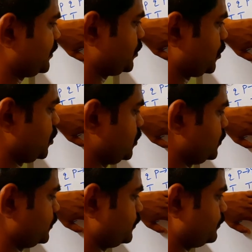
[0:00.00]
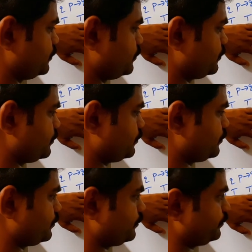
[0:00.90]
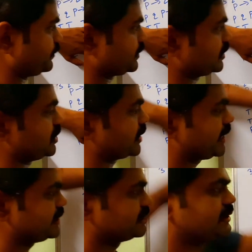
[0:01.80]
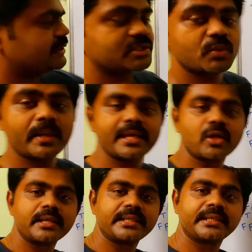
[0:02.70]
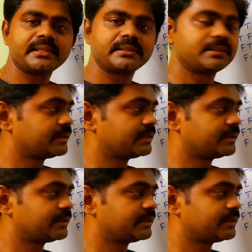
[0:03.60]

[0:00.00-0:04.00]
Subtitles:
true. Okay. So what I got here?